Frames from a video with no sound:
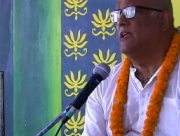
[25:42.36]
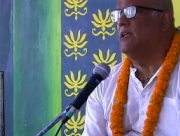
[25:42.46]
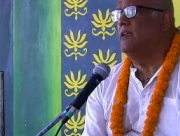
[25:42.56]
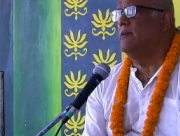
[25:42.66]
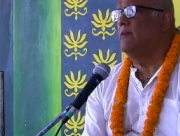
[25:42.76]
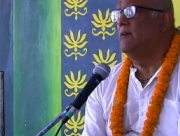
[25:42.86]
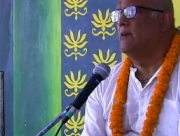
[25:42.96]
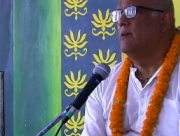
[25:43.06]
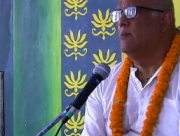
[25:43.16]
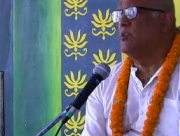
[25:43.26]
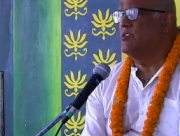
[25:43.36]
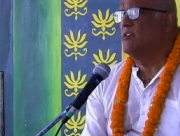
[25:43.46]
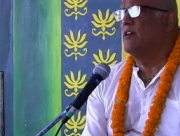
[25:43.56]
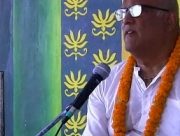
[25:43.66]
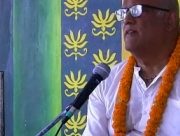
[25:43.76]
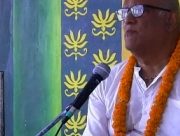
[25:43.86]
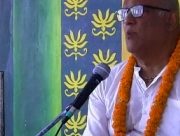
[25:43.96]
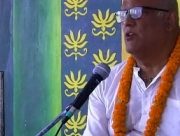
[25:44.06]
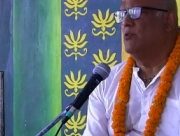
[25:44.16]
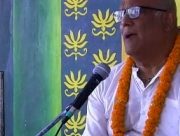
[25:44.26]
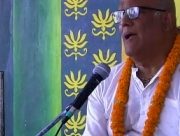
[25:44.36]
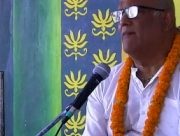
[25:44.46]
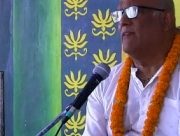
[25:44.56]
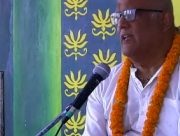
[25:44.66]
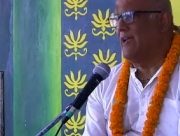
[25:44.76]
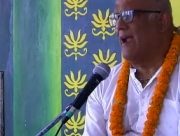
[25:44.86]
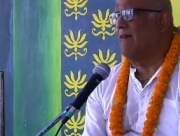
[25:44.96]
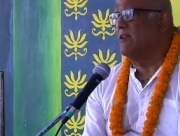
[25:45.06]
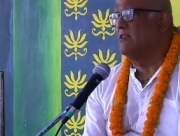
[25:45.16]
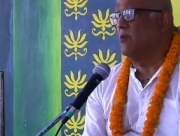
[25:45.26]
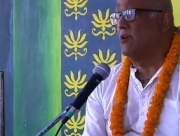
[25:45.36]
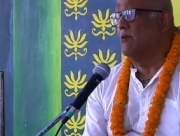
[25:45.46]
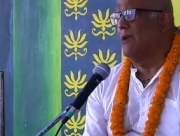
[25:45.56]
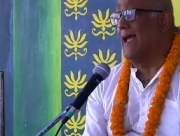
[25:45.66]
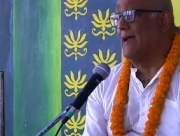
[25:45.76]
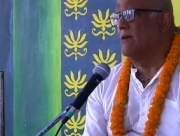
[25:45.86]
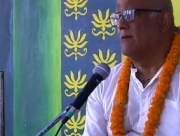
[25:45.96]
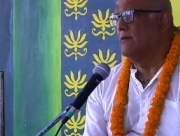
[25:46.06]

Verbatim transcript: he preserves what you have and he carries what you lack.